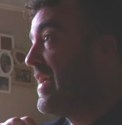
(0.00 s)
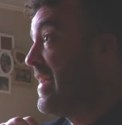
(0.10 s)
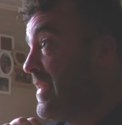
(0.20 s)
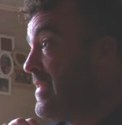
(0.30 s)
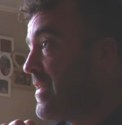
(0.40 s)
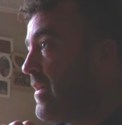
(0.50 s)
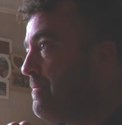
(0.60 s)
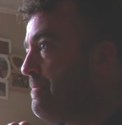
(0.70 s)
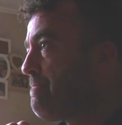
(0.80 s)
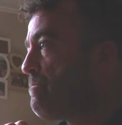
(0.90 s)
easier.
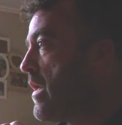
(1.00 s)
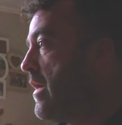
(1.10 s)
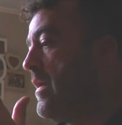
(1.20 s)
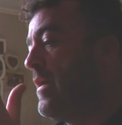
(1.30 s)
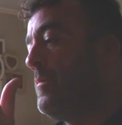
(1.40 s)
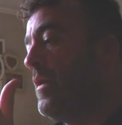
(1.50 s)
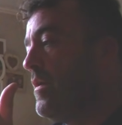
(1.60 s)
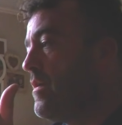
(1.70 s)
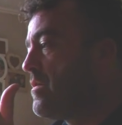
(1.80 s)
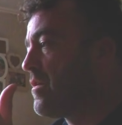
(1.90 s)

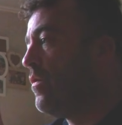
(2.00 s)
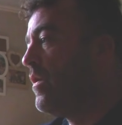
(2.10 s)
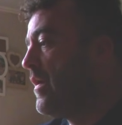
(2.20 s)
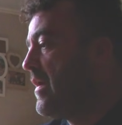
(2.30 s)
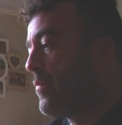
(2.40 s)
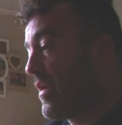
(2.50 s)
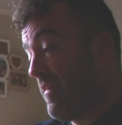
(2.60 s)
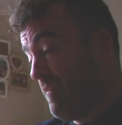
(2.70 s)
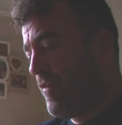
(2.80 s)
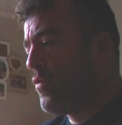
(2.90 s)
But
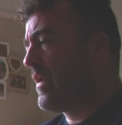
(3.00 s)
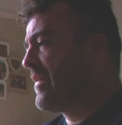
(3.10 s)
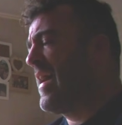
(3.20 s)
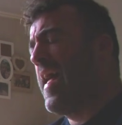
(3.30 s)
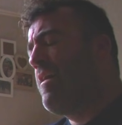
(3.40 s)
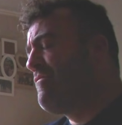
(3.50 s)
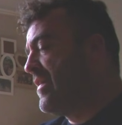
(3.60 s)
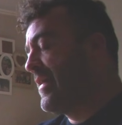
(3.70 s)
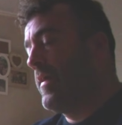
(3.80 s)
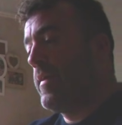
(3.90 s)
food like that every
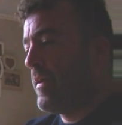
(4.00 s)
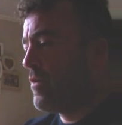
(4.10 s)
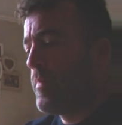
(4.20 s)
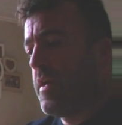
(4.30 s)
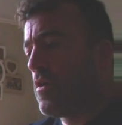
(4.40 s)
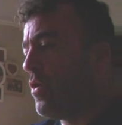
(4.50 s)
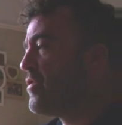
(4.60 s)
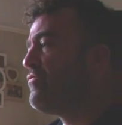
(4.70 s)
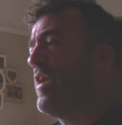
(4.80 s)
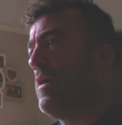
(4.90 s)
day, it could be
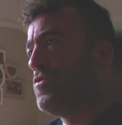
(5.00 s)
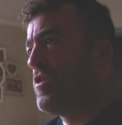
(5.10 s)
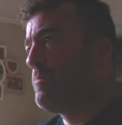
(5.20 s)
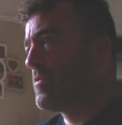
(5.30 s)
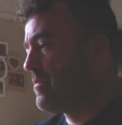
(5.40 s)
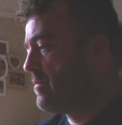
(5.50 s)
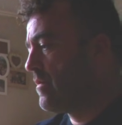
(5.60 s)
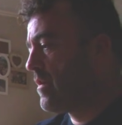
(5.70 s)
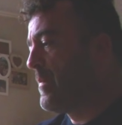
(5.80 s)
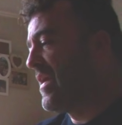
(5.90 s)
you run out of chips,
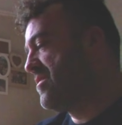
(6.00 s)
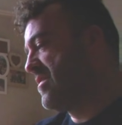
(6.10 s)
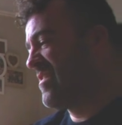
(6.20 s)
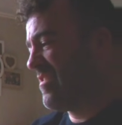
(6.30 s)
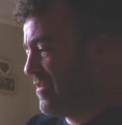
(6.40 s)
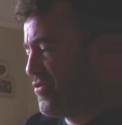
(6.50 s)
because it's a